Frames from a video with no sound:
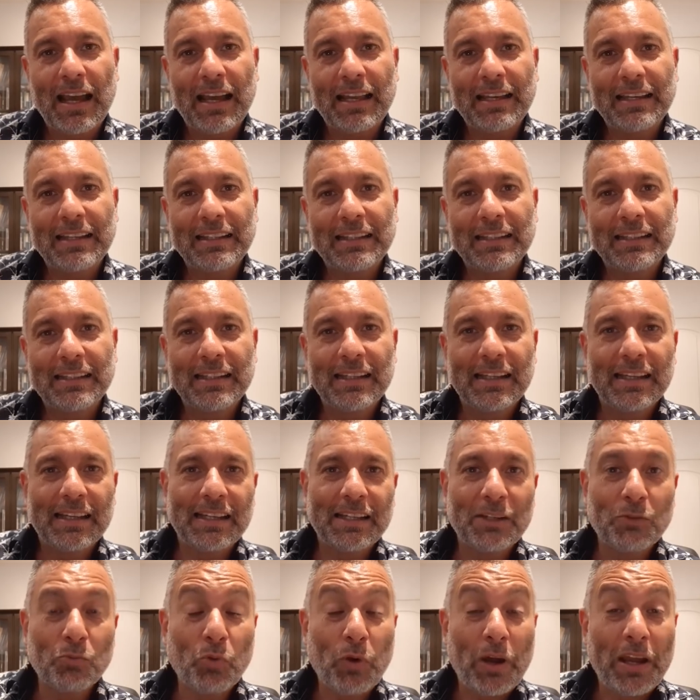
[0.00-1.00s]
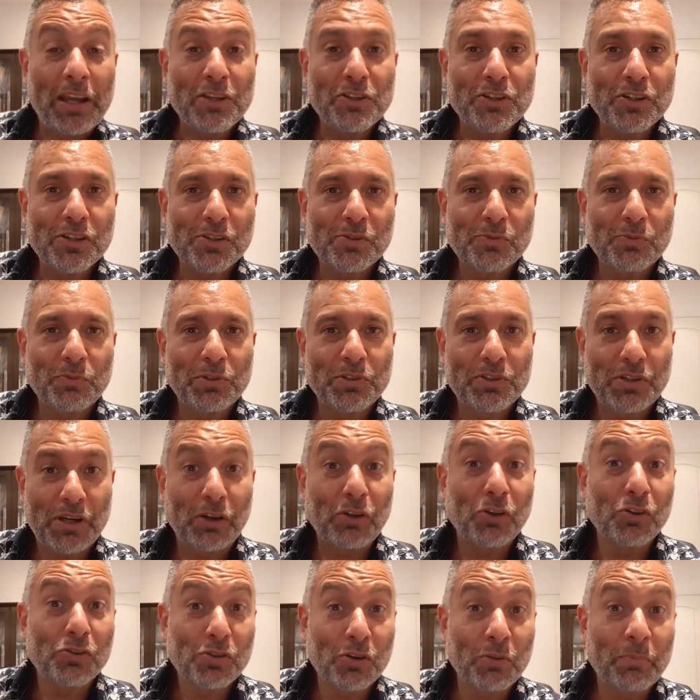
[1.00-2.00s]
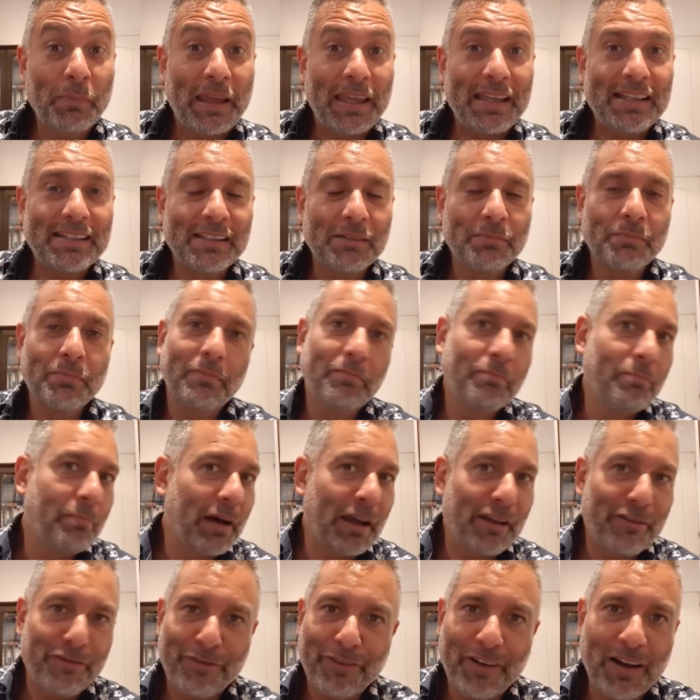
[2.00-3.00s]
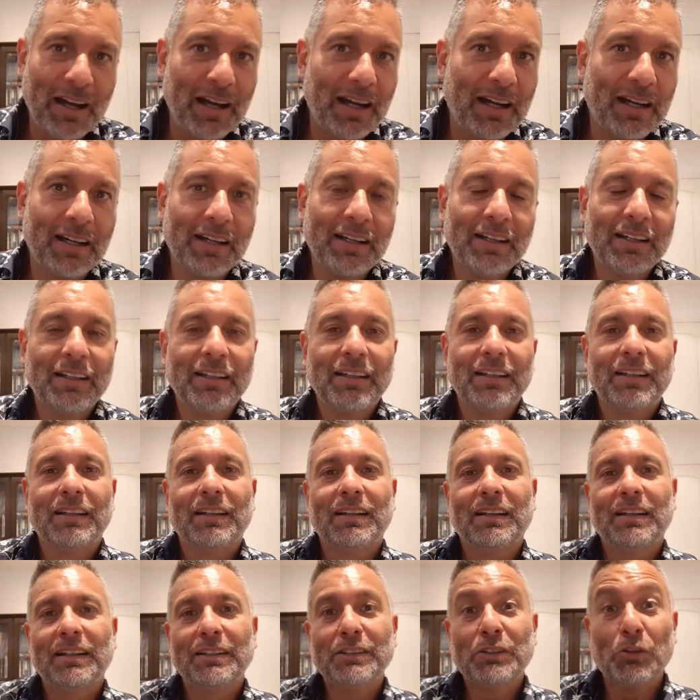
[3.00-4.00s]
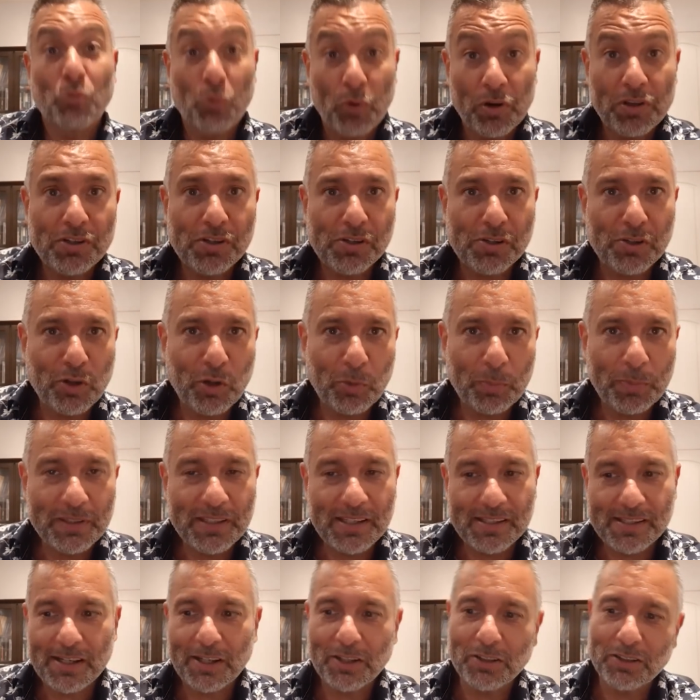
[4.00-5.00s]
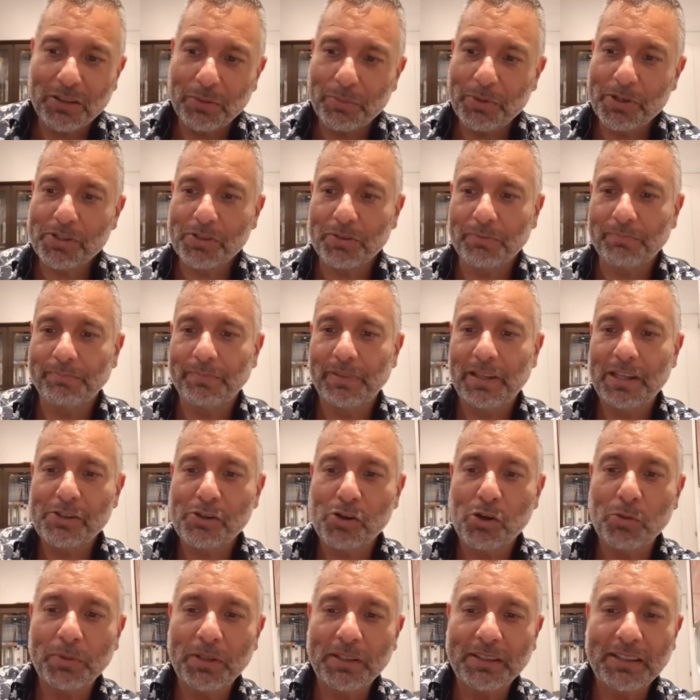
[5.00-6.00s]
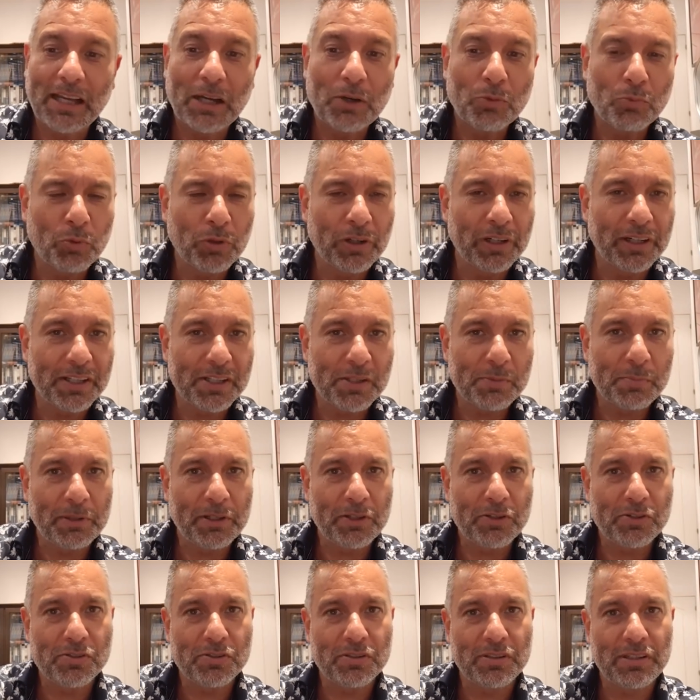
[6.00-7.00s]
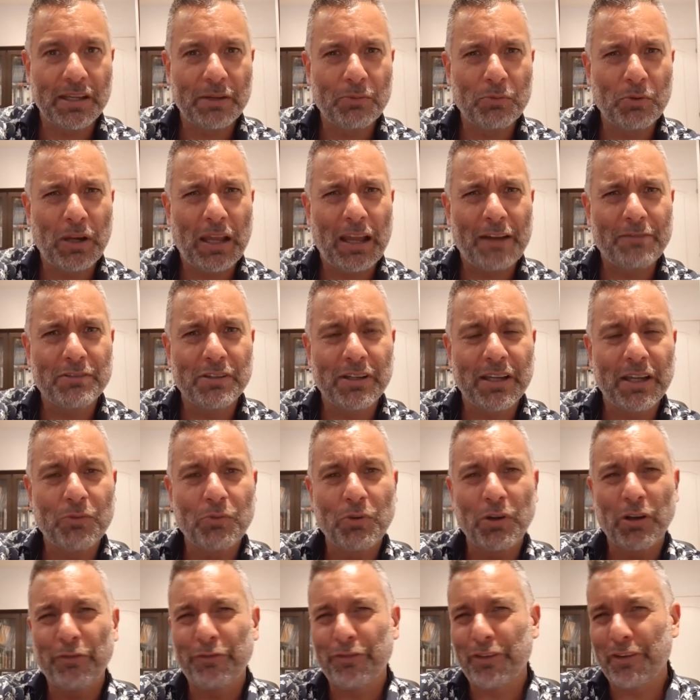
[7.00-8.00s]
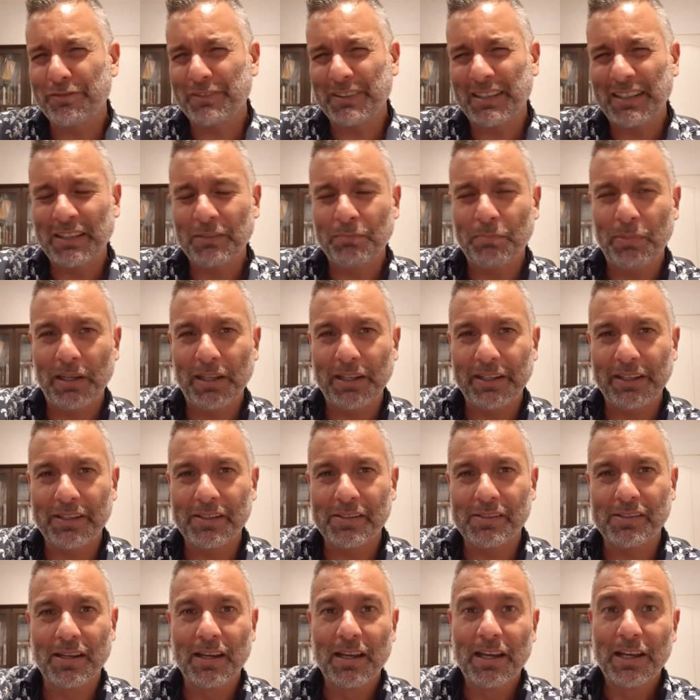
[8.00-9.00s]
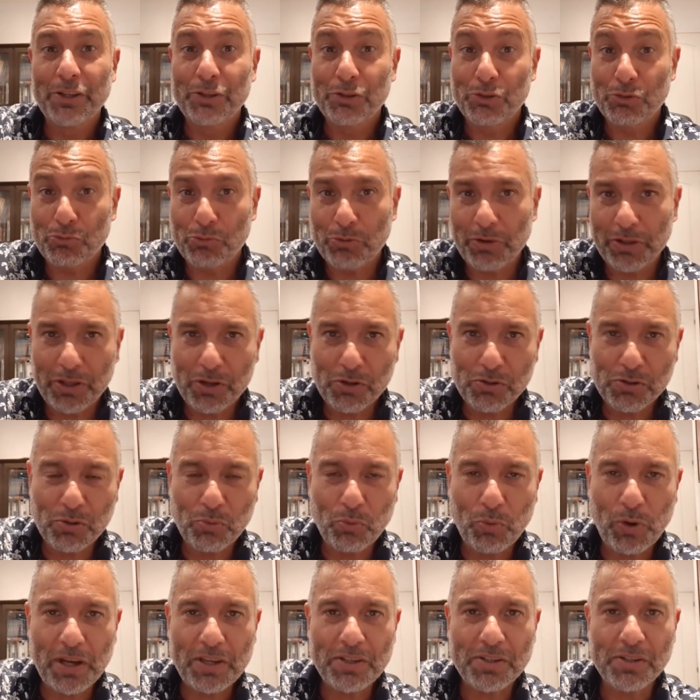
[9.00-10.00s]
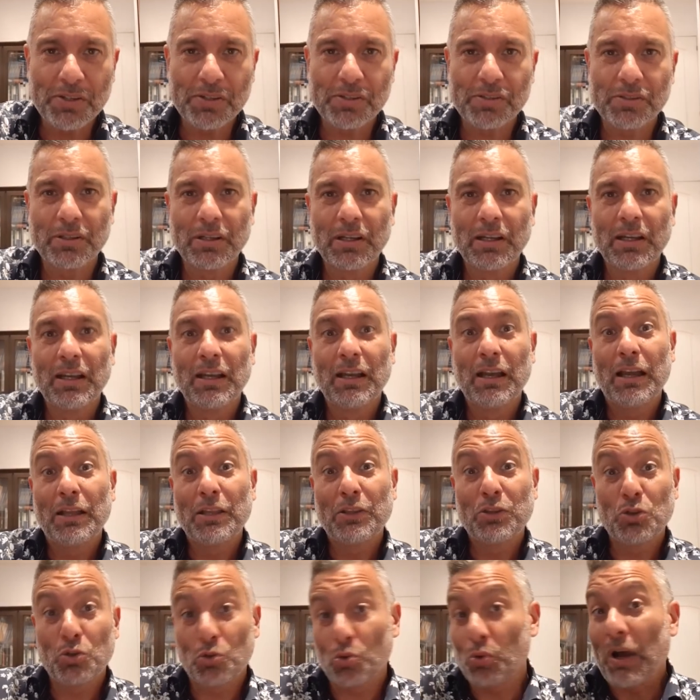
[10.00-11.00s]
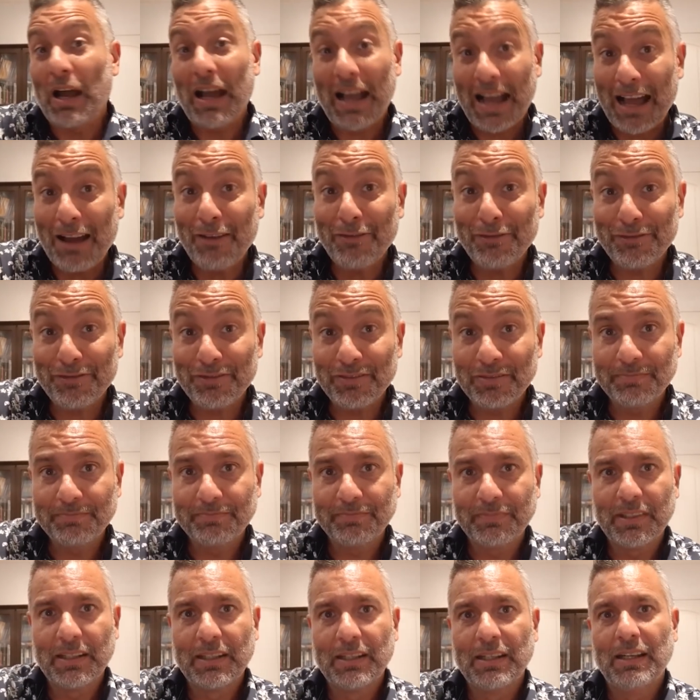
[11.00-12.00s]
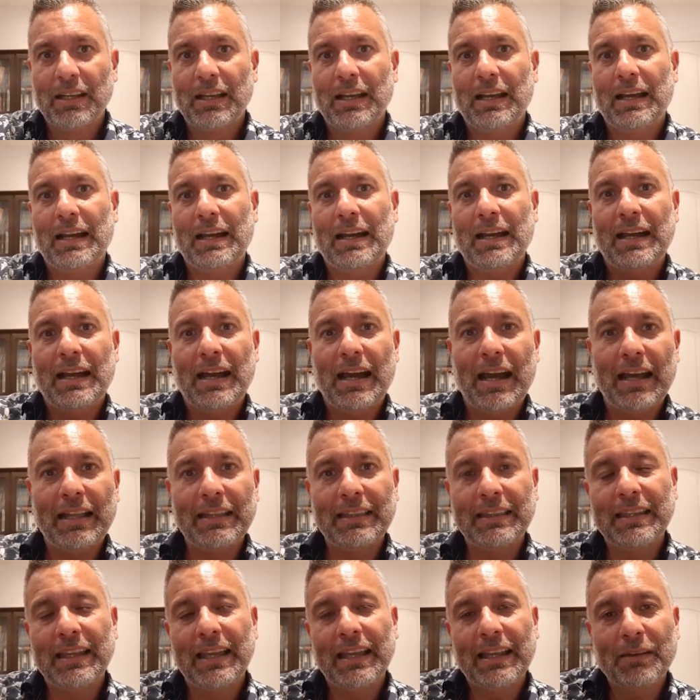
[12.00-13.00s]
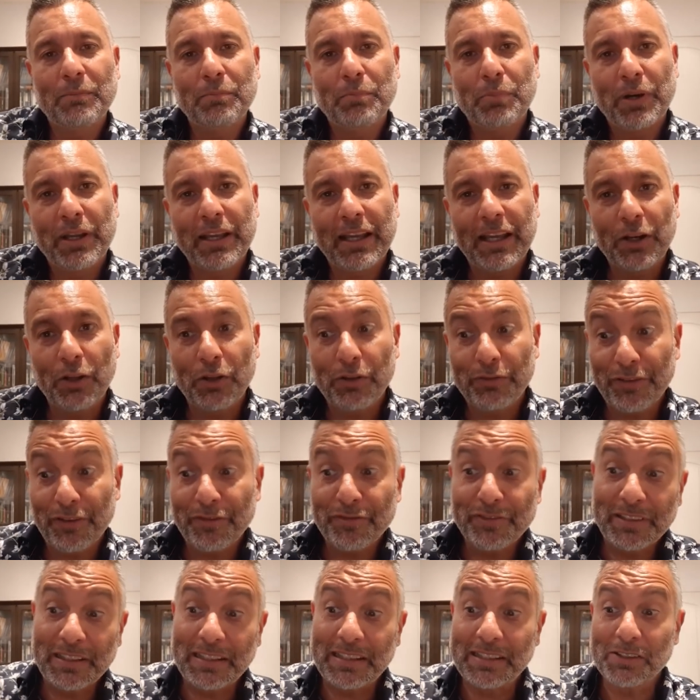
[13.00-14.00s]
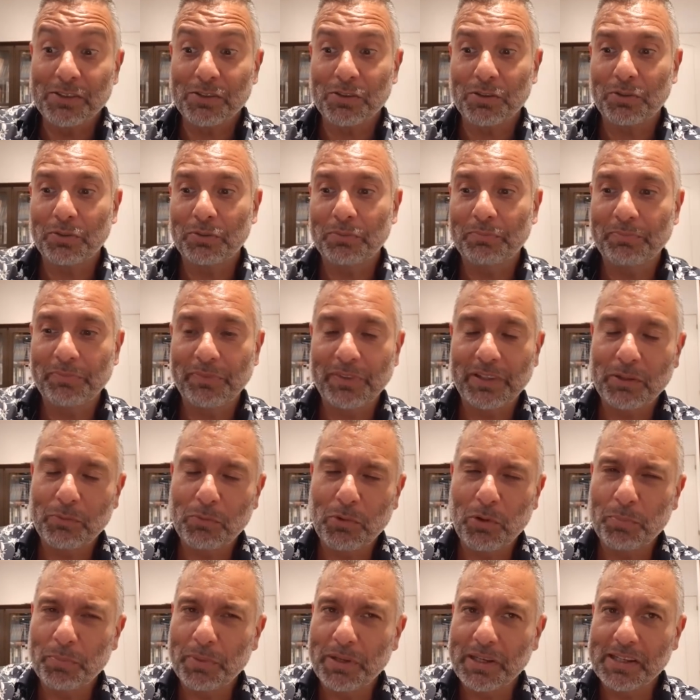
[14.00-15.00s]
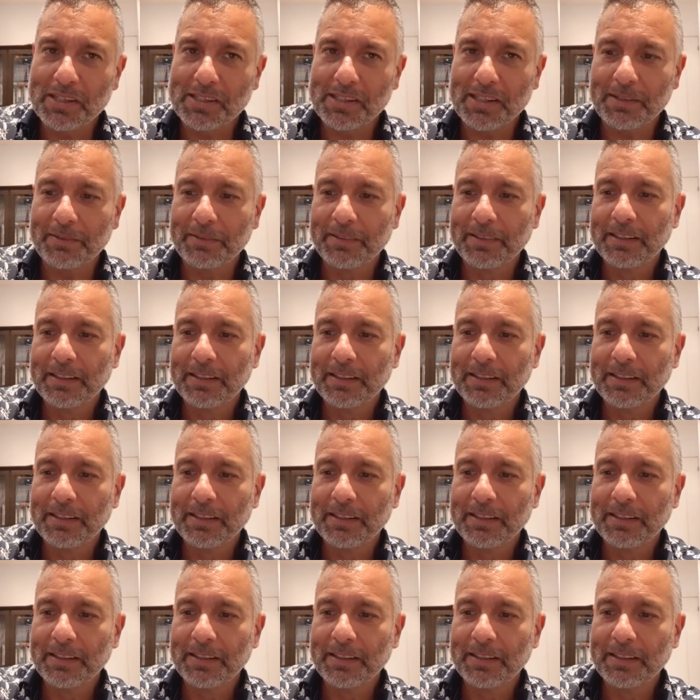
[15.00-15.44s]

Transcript: in wages, which also make them by far the richest club in the second division. Let's hope that that works, because they will have to get rid of 15 players to reduce the wages to a half and then bring another 15, so it won't be easy.